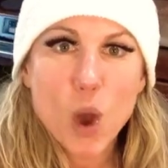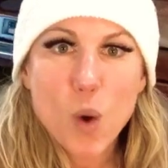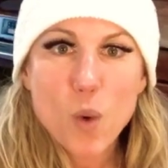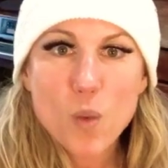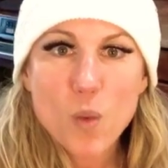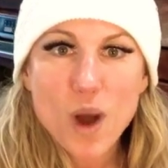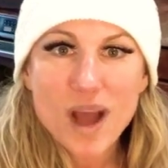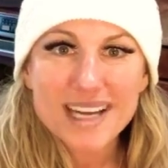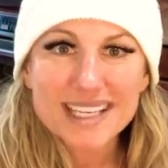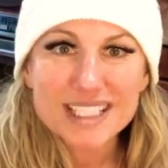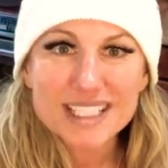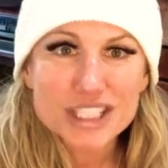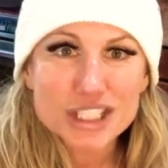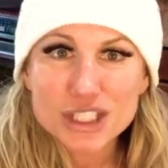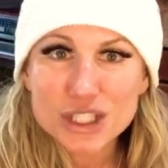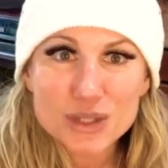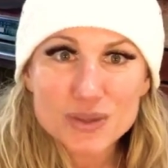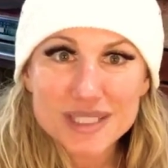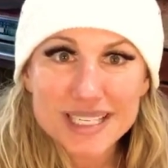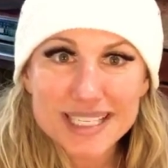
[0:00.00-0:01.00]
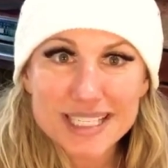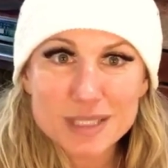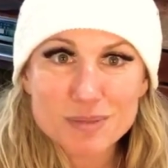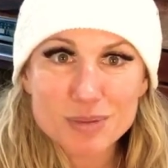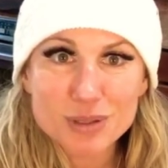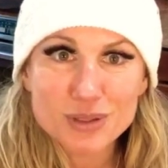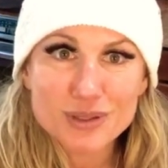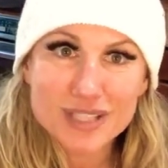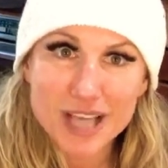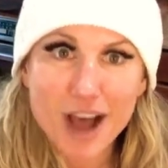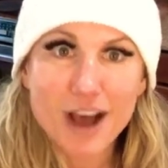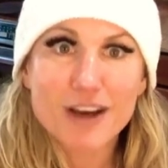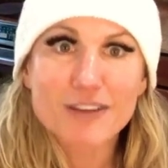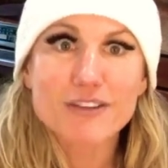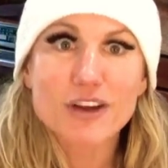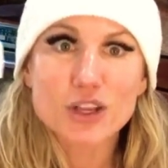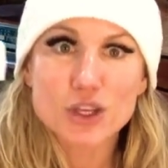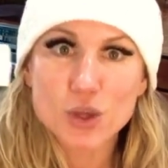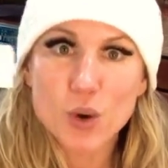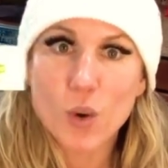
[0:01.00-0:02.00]
1 to 2 teaspoons
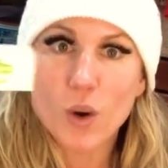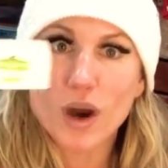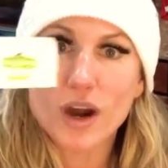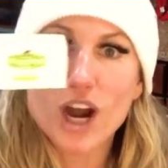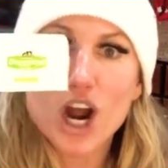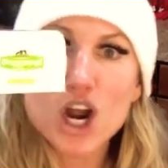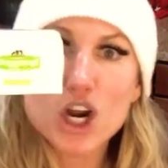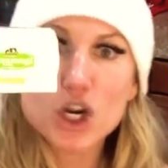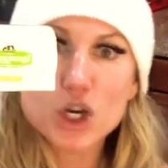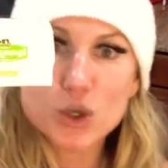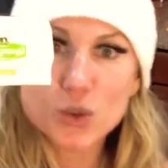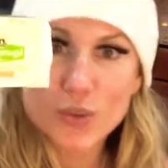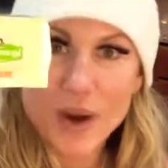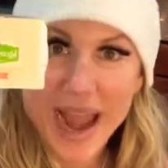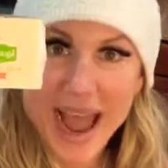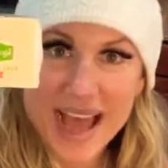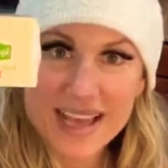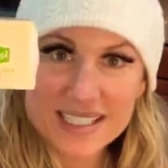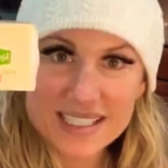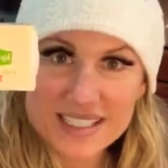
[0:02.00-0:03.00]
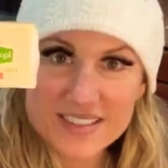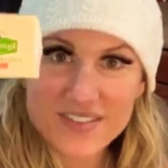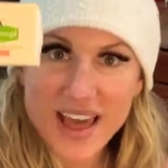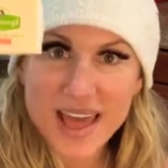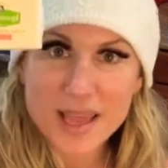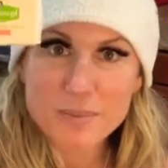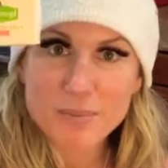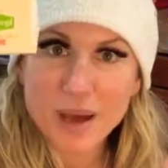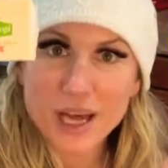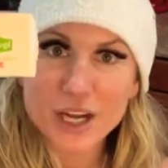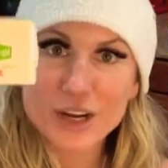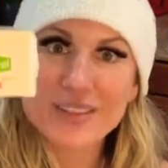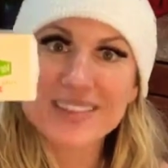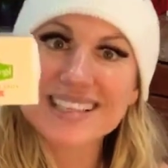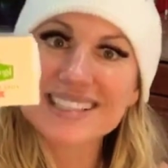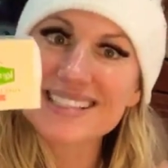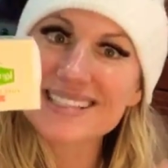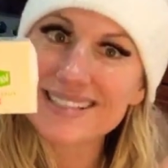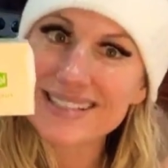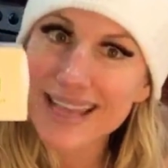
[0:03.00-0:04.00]
of your grass-fed butter.
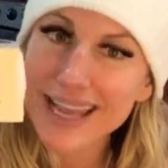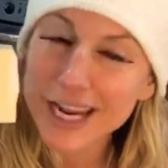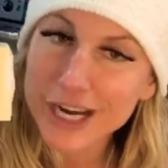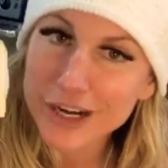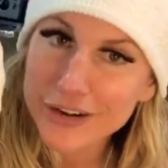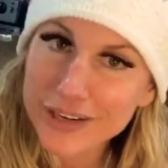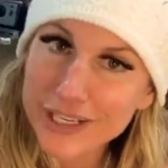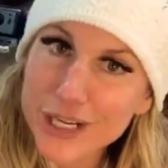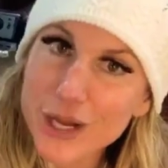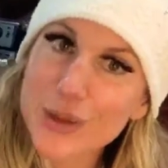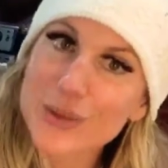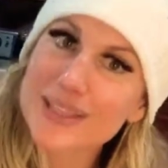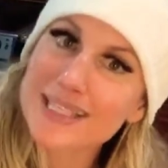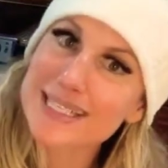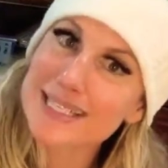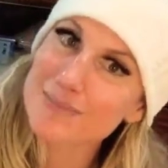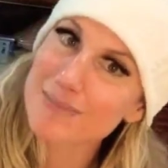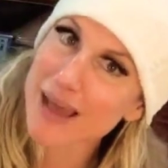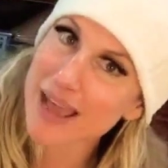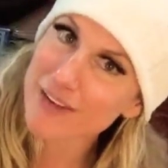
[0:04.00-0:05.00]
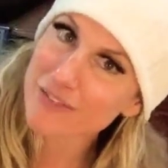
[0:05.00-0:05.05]
This is Kerrygold, this is my